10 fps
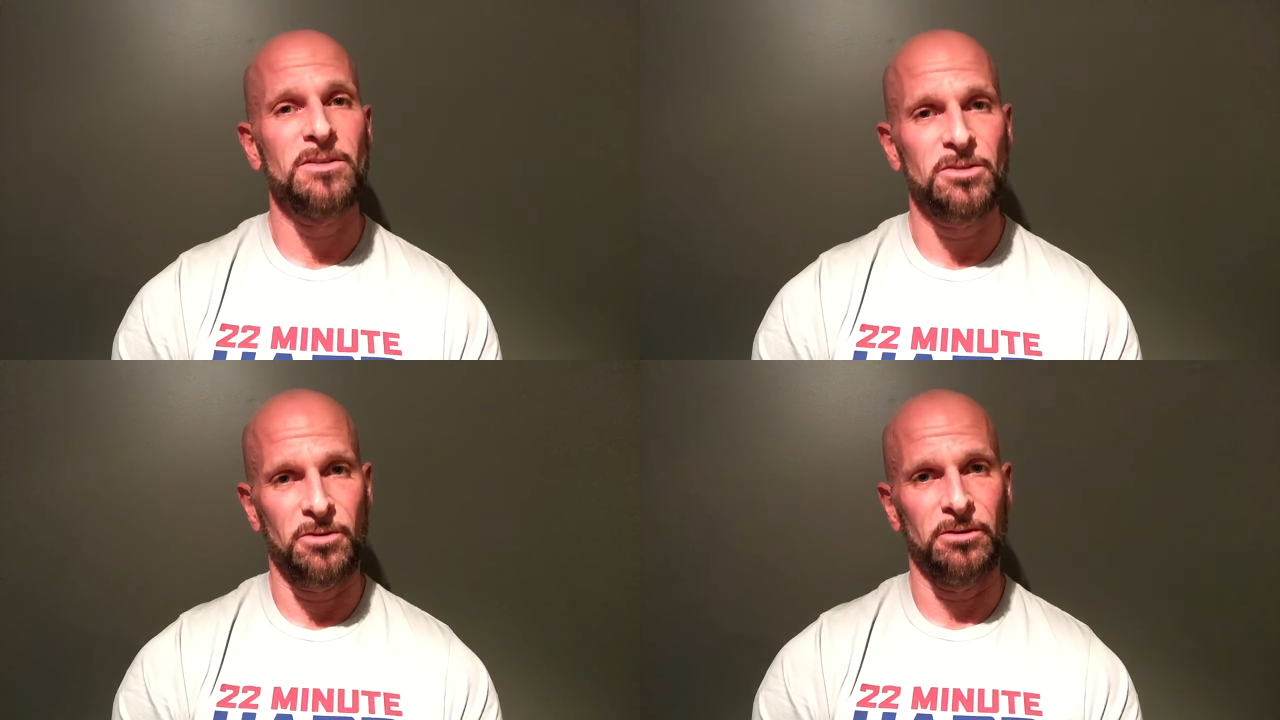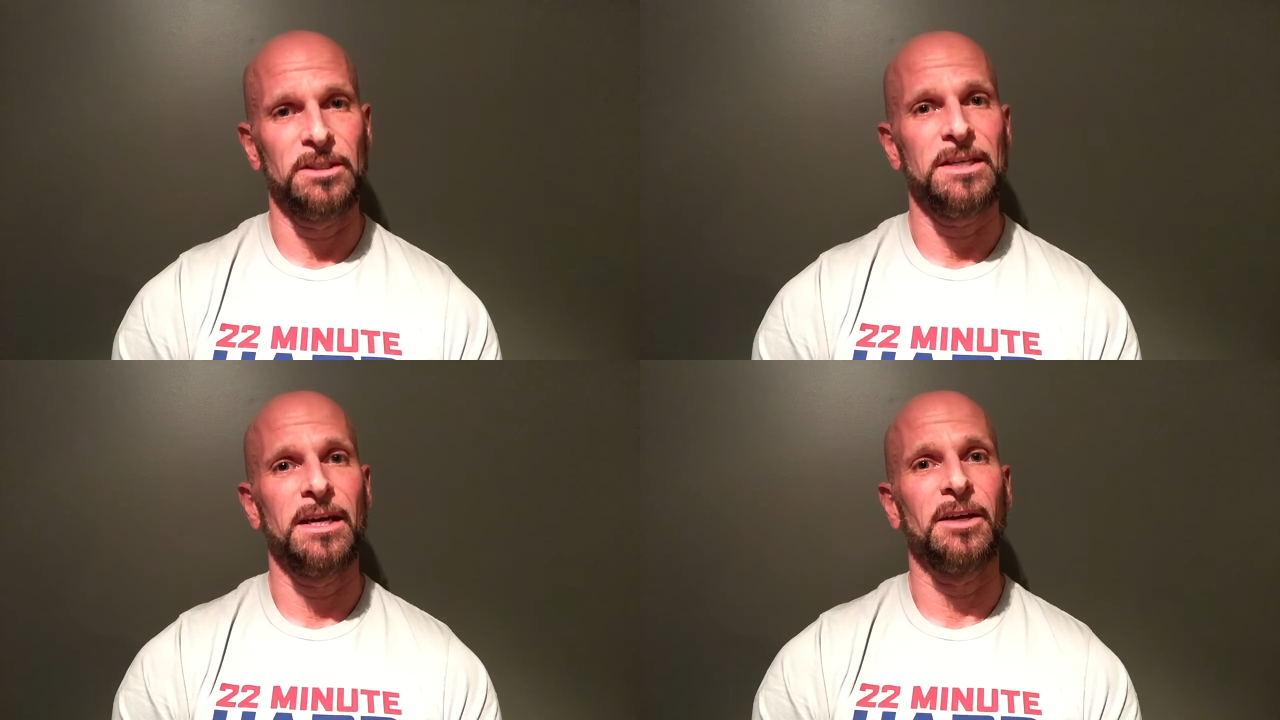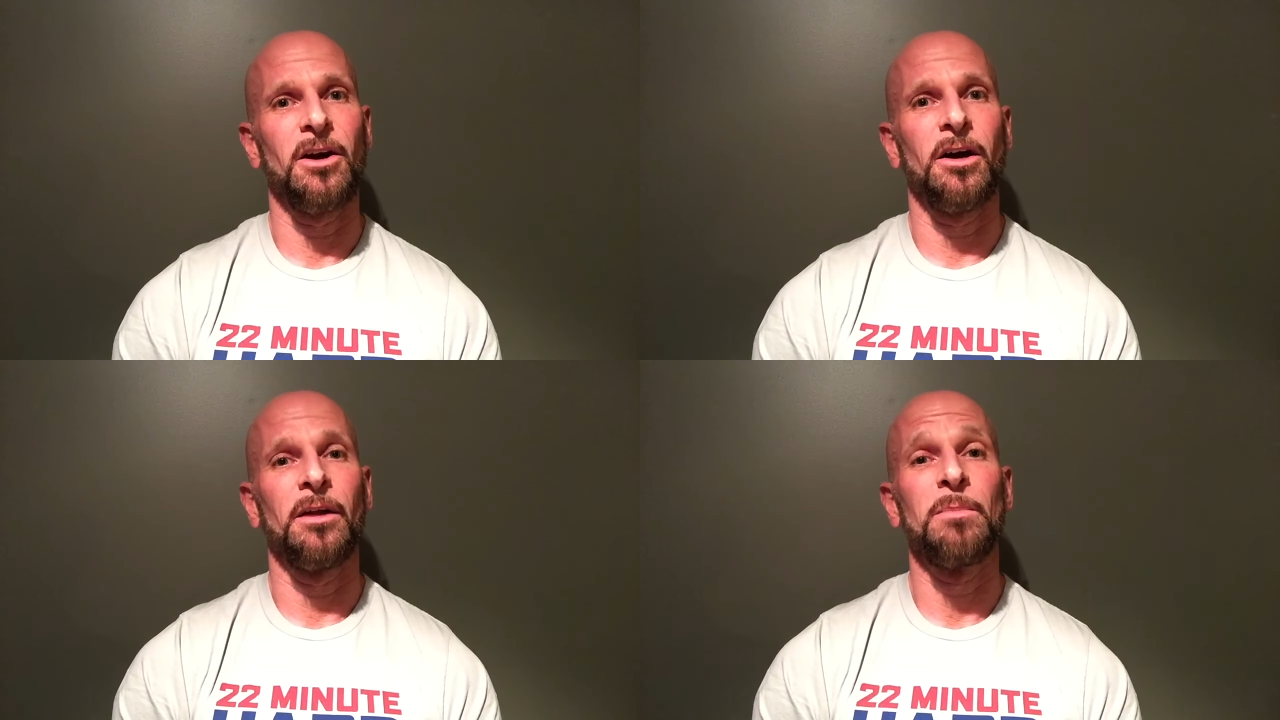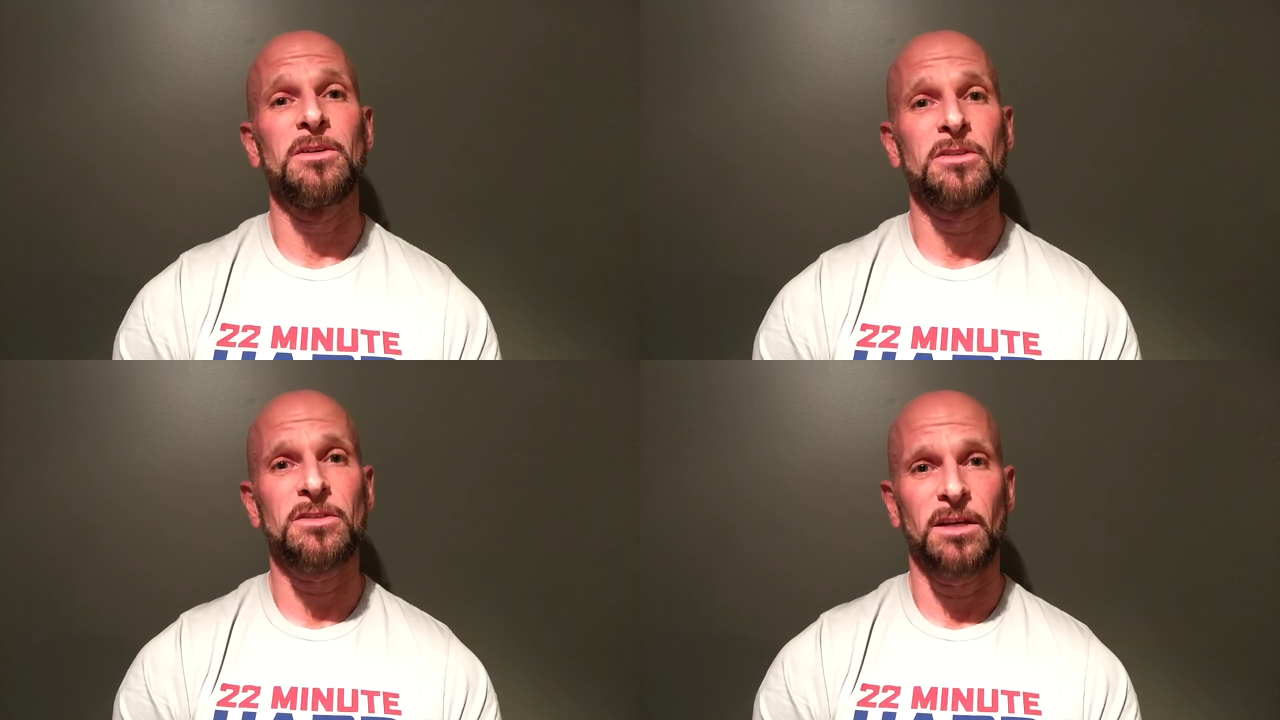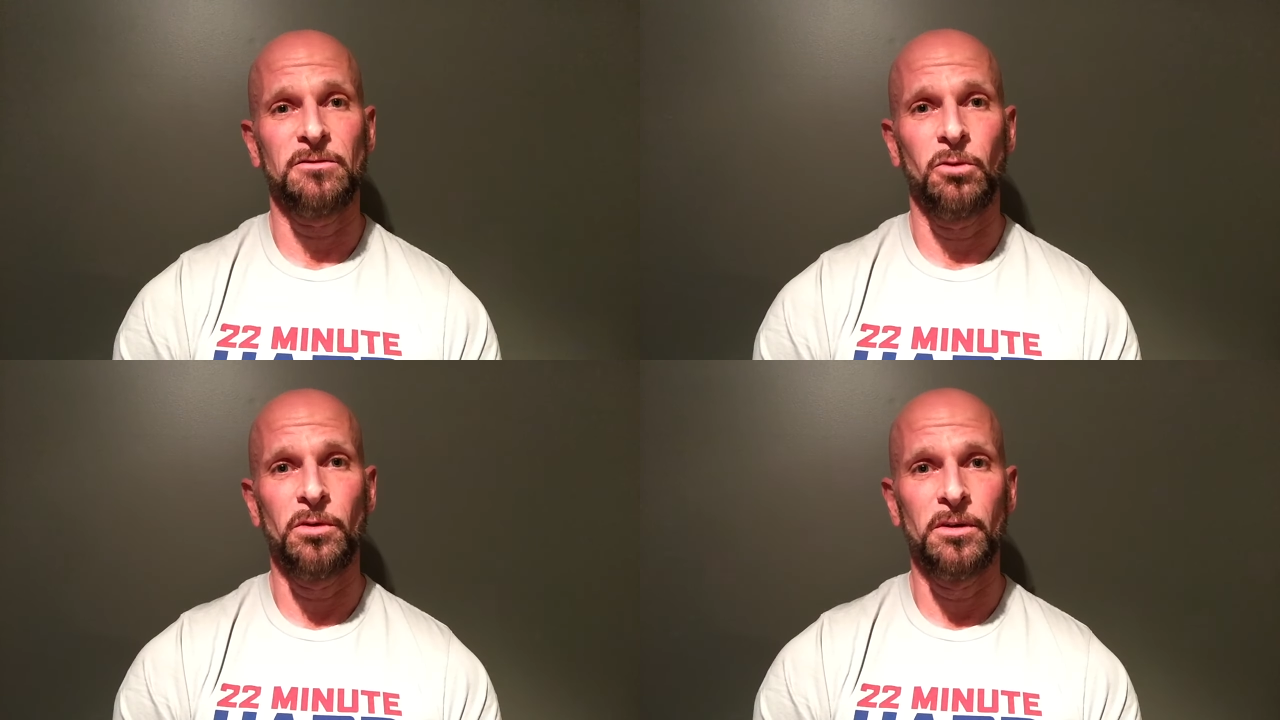certainly take it on and be
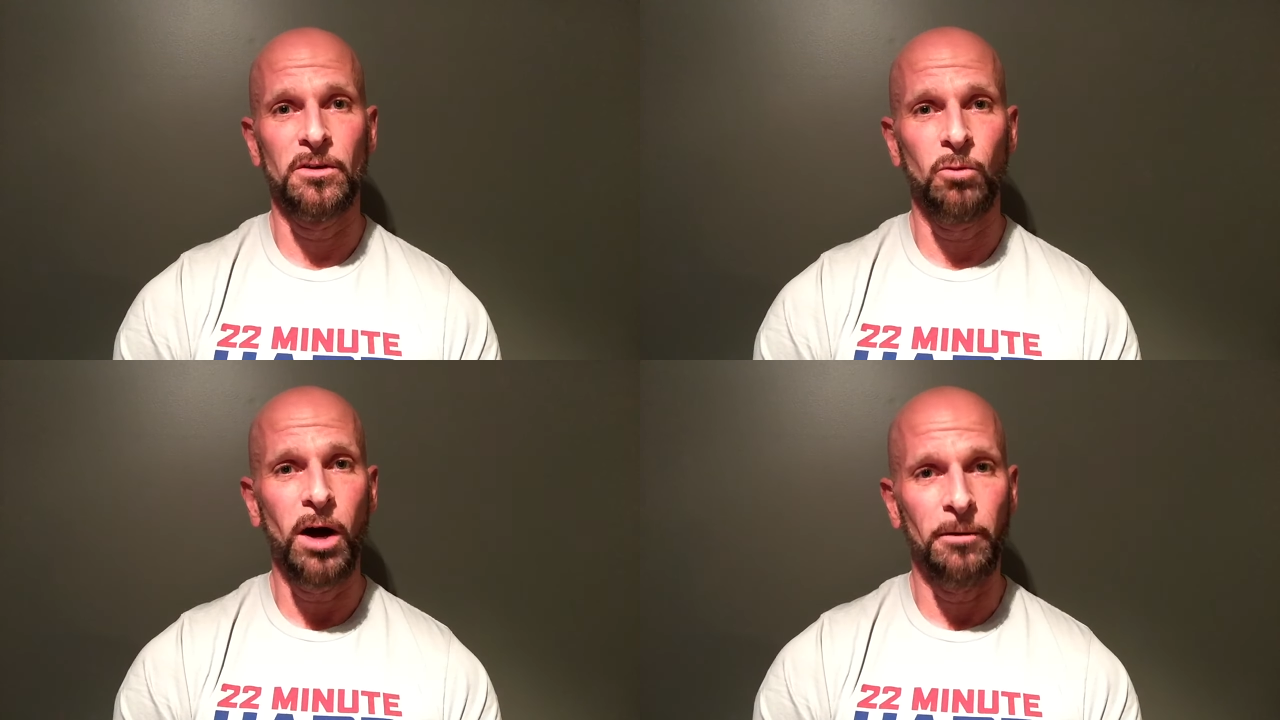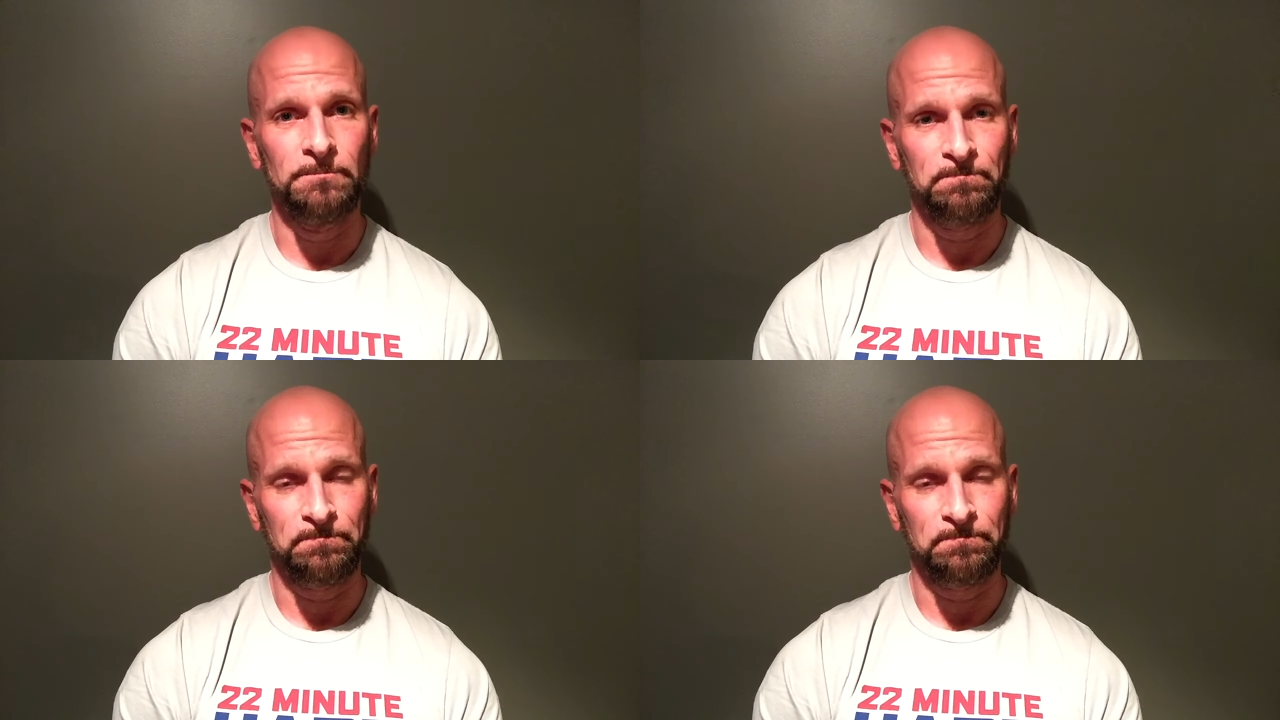successful with it as well.